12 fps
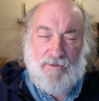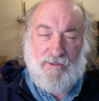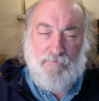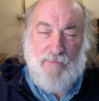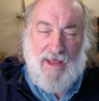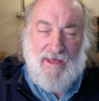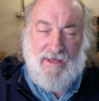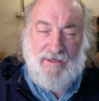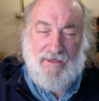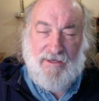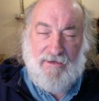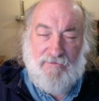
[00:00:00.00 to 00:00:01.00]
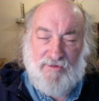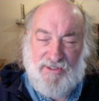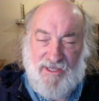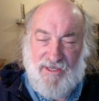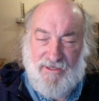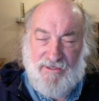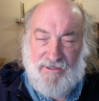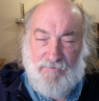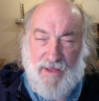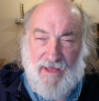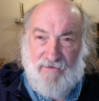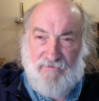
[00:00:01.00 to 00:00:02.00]
The man of sin, the
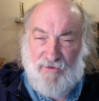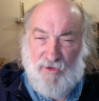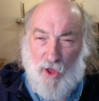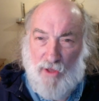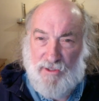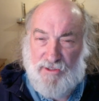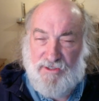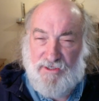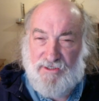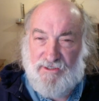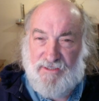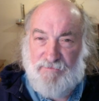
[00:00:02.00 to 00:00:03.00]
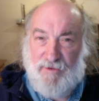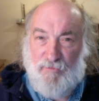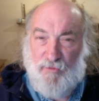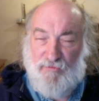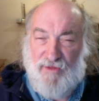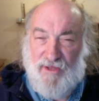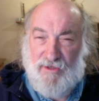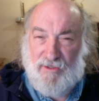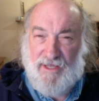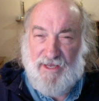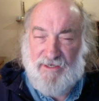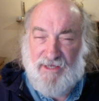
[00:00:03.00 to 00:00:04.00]
man of lawlessness has been
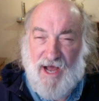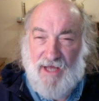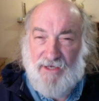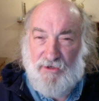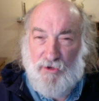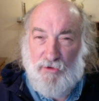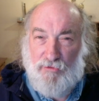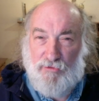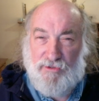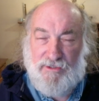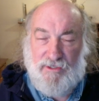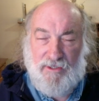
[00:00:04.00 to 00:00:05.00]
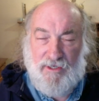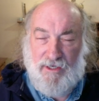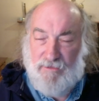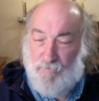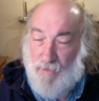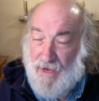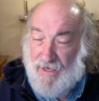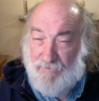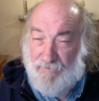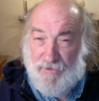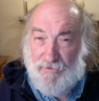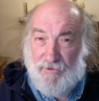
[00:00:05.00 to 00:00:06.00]
revealed, and God used
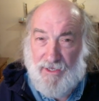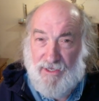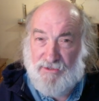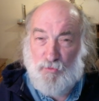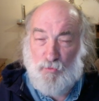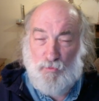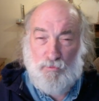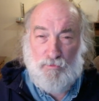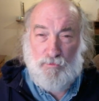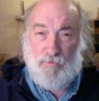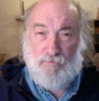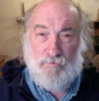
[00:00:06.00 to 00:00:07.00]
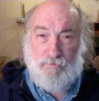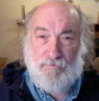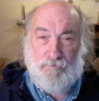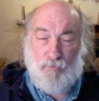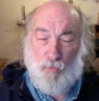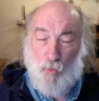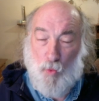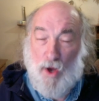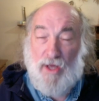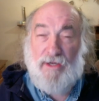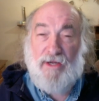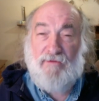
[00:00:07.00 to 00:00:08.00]
Mike Bickle as
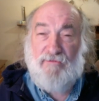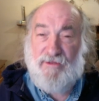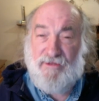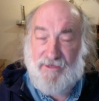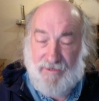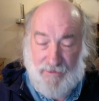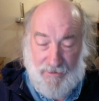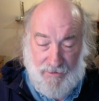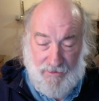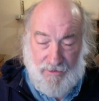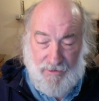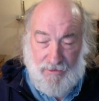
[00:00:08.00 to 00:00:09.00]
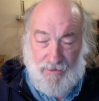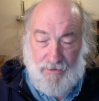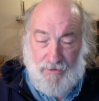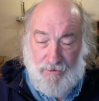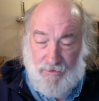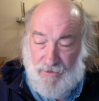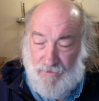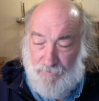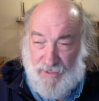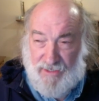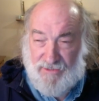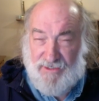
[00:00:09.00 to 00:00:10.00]
one of the
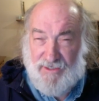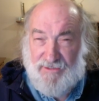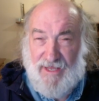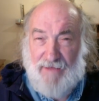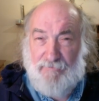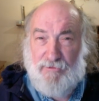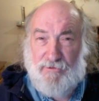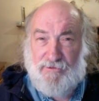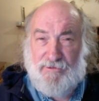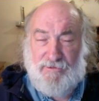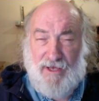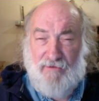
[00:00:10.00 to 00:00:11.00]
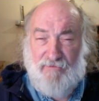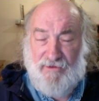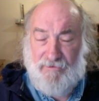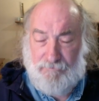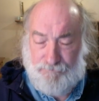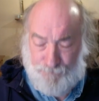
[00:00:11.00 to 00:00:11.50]
biggest examples of it.